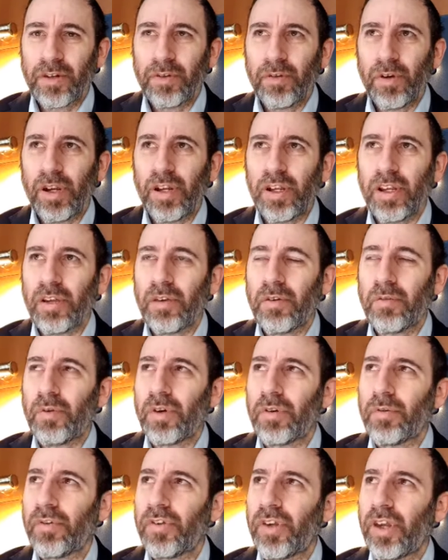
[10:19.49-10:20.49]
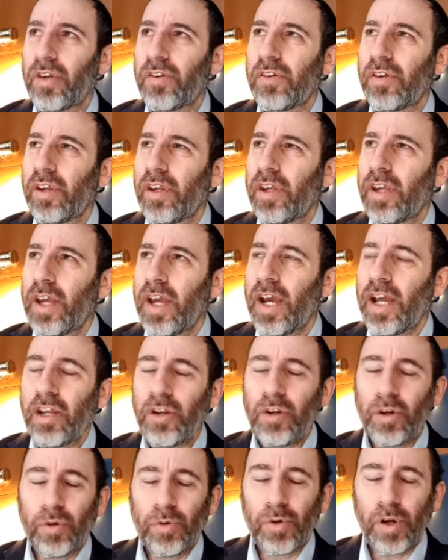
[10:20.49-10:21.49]
what was it?
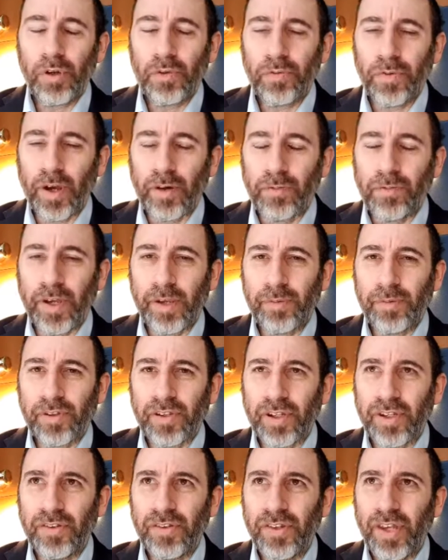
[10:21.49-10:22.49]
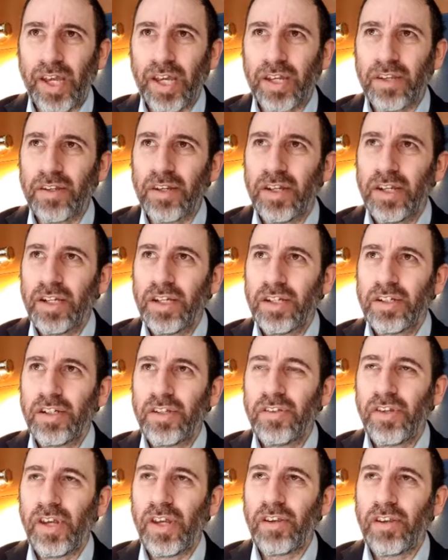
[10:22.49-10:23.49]
Eleanor Roosevelt famously said, she
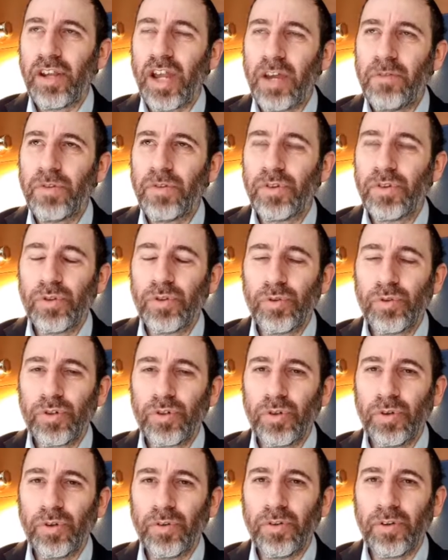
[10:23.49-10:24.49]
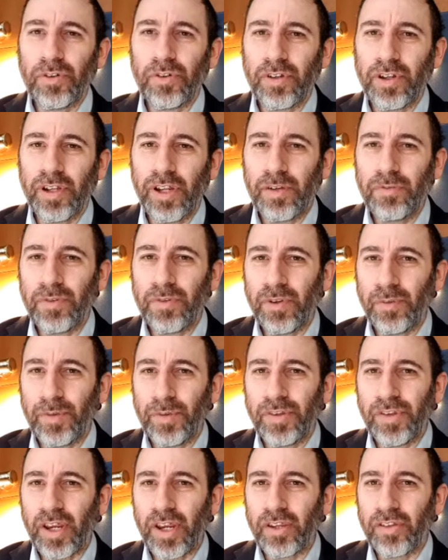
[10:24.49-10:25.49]
said, life is too short not to learn from the
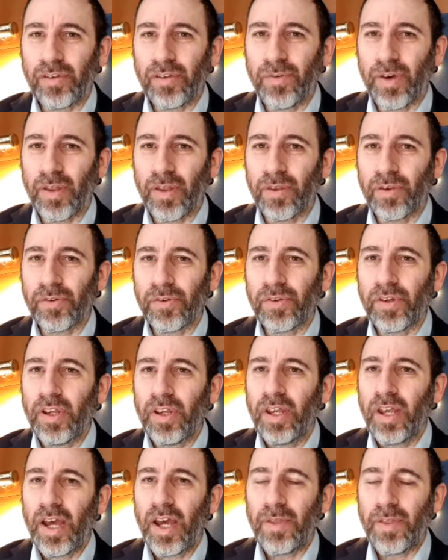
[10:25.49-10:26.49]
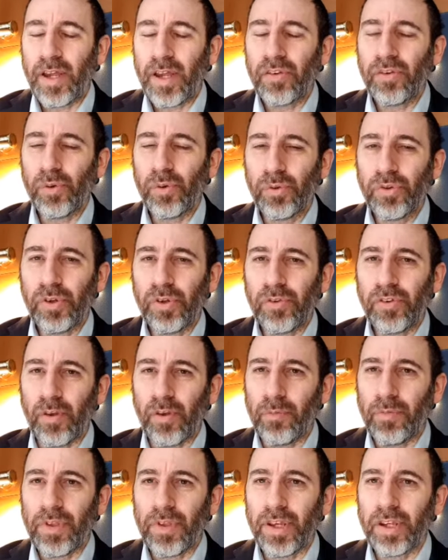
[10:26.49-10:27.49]
mistakes of others. And that's also
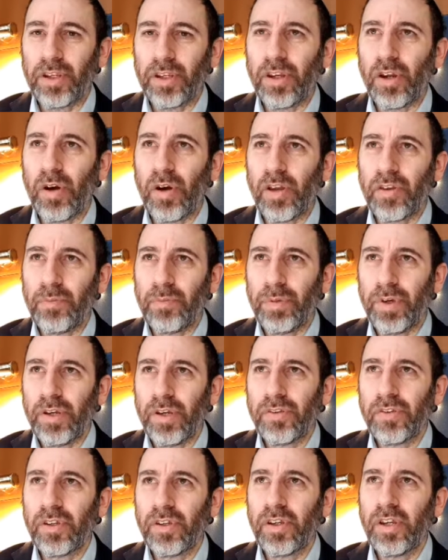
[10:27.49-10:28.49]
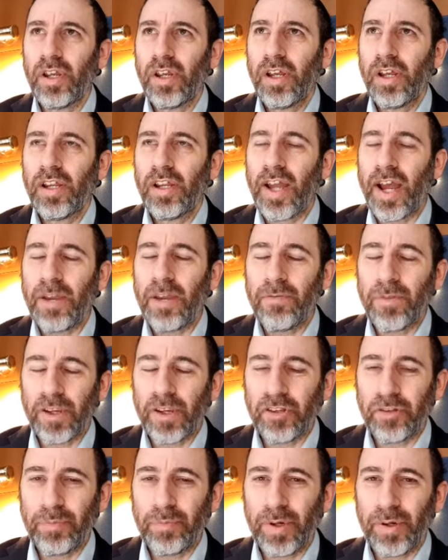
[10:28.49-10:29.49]
something, as a person, life
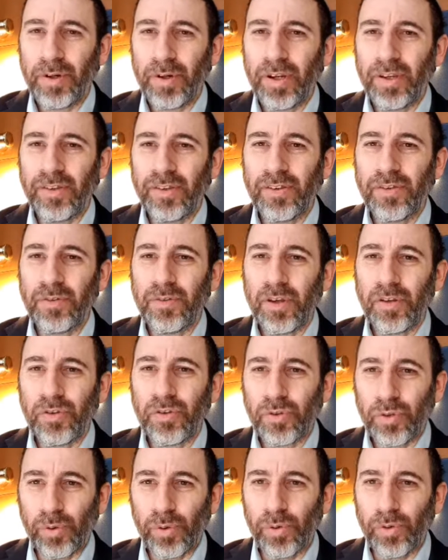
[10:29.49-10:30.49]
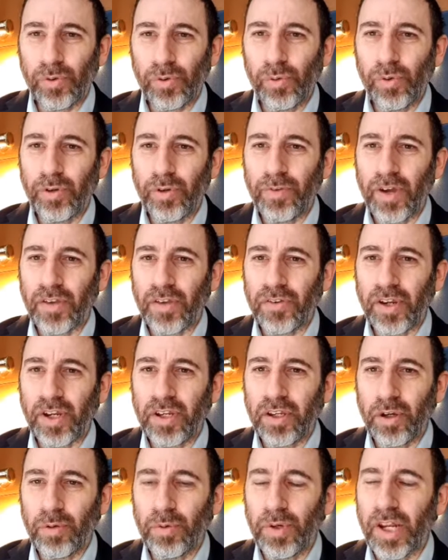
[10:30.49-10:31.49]
experience has taught all of us. I
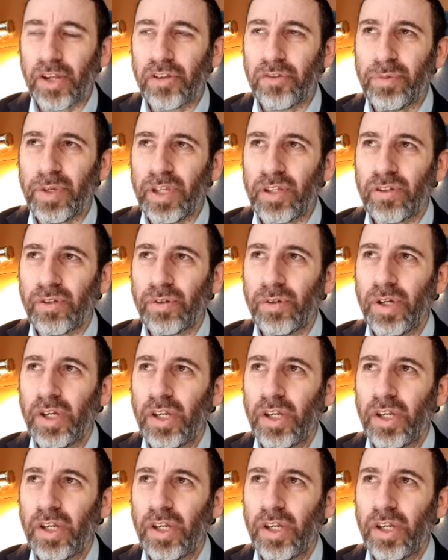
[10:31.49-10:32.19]
know when I speak to,